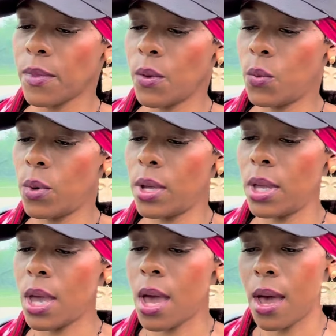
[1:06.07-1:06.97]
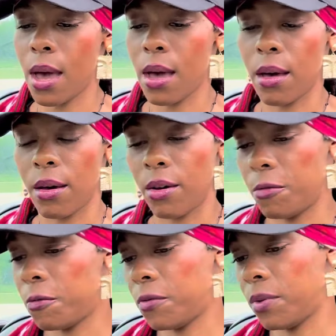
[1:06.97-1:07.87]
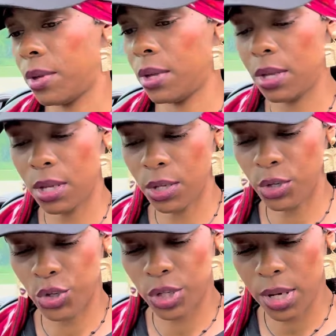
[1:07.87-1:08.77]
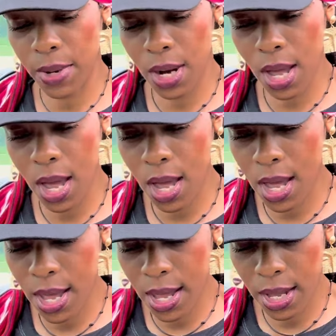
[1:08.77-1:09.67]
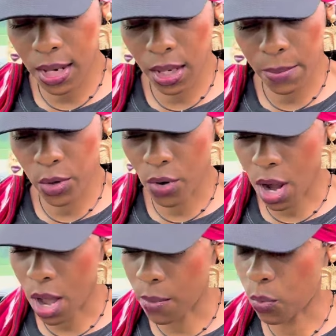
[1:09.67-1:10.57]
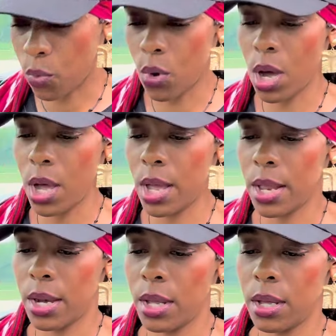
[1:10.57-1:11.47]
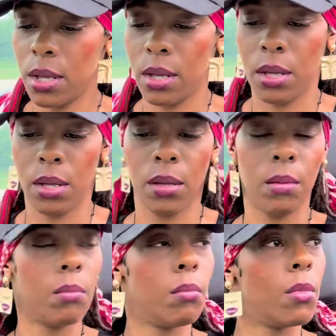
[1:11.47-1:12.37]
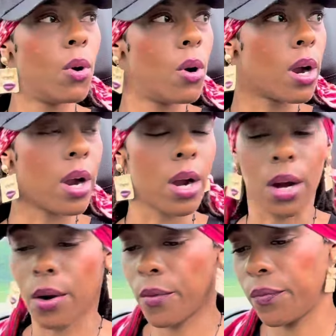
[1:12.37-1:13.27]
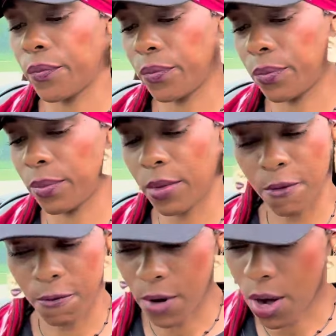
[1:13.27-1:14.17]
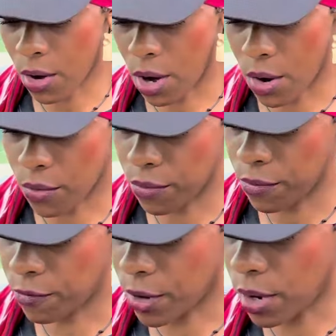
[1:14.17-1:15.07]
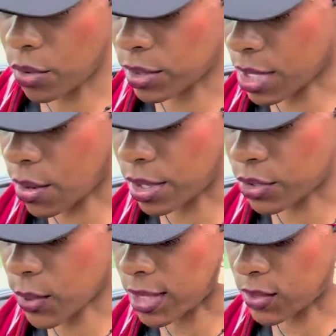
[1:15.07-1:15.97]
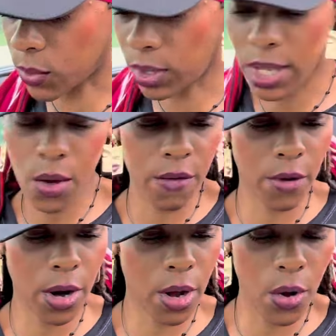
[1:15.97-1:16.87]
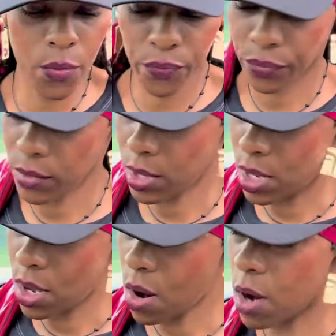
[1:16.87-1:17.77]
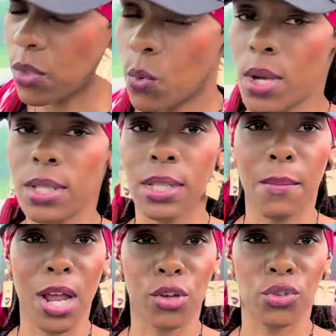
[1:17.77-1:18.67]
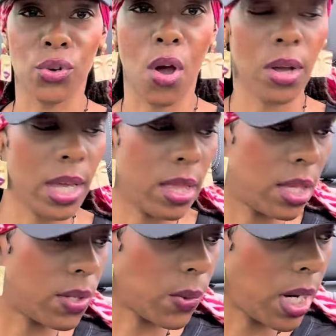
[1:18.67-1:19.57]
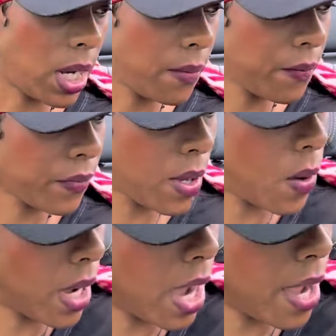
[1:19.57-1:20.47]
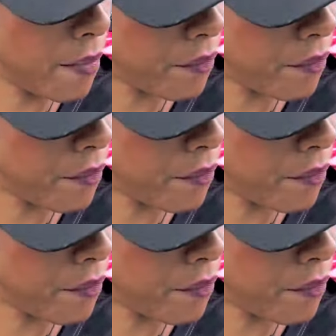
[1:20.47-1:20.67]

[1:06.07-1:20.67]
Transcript: We have Gemini. And let me grab one more. Virgo. Virgo is out here twice. So Leo and Virgo are the ones coming out strong in this reading. Okay.